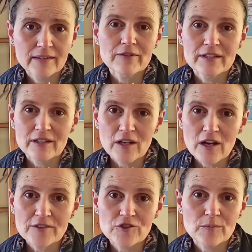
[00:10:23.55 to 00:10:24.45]
In the
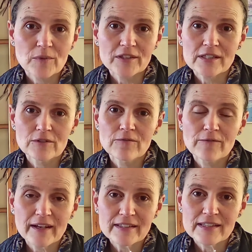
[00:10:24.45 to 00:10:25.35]
classroom, lots of
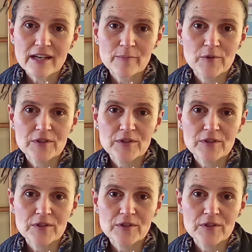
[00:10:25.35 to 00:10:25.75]
fun time with the